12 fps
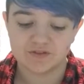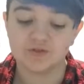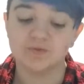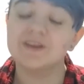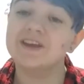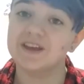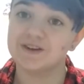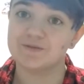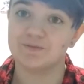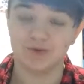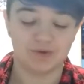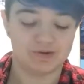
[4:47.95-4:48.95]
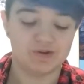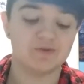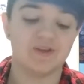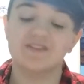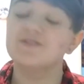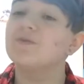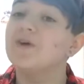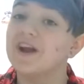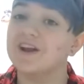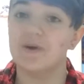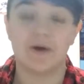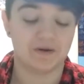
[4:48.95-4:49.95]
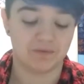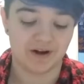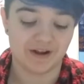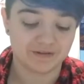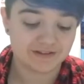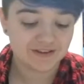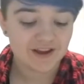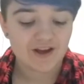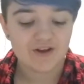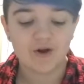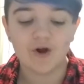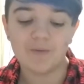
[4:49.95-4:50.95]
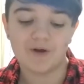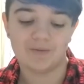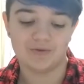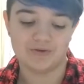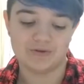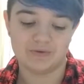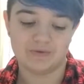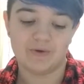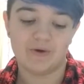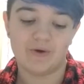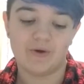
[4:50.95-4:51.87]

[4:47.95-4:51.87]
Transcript: Cerulean blue hue. That's the one I know how to pronounce. Cobalt blue hue.